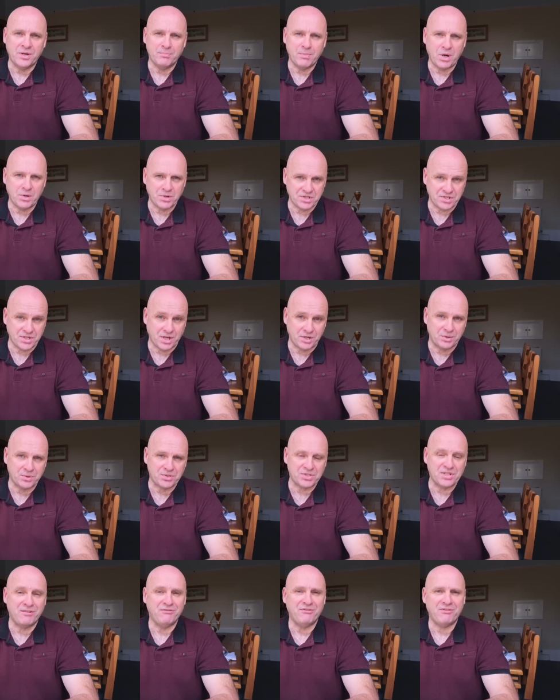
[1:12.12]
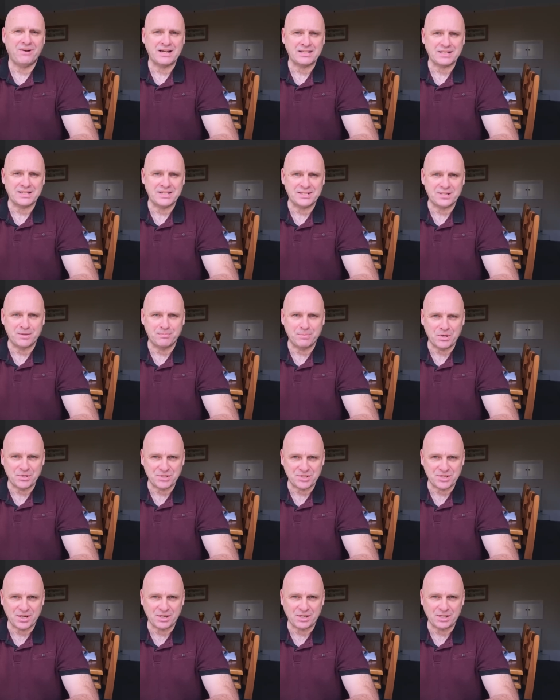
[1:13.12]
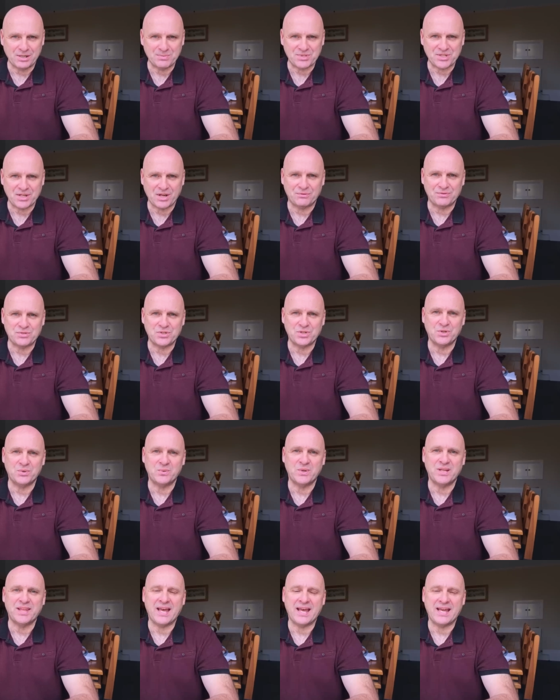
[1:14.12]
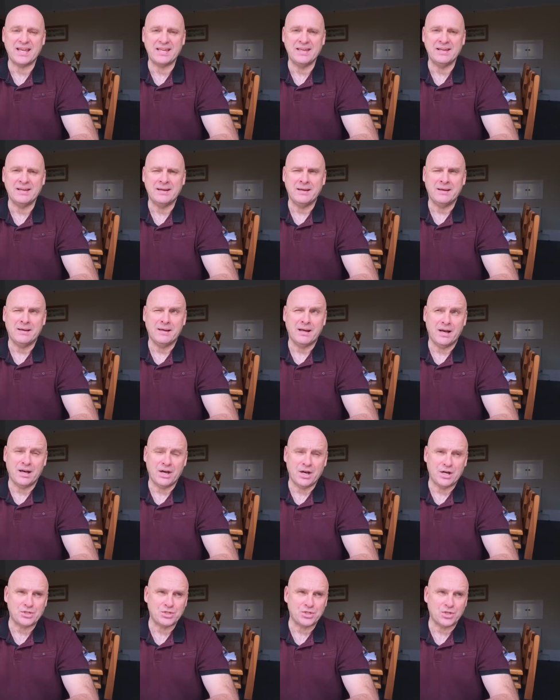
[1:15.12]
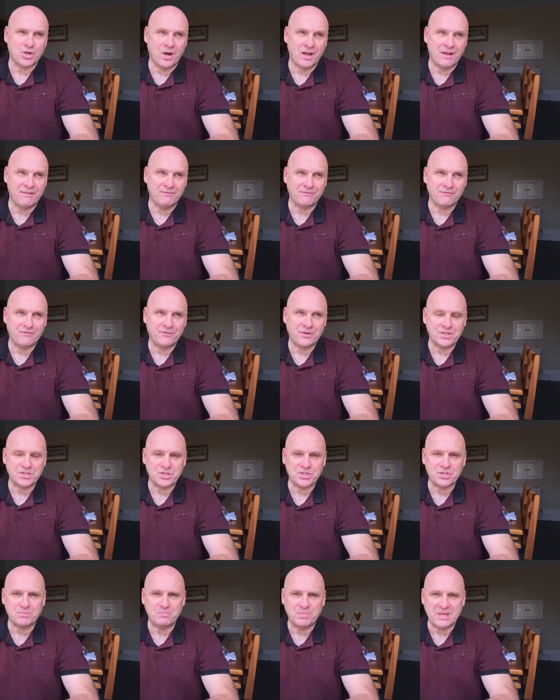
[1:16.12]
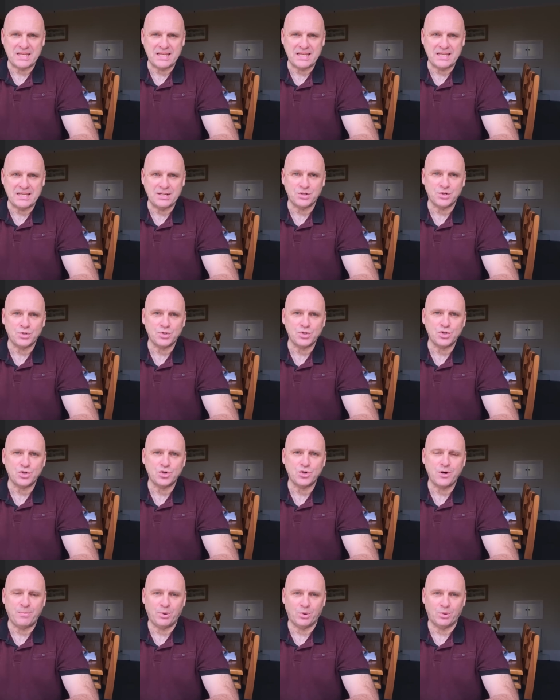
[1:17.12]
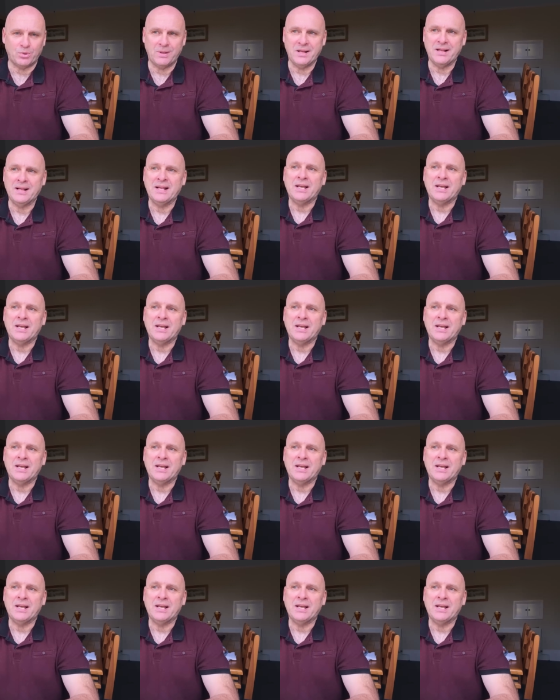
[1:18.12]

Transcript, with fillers: motorcycles. And in fact, he's a motorcycle himself too with a uh, Triumph Speed Triple.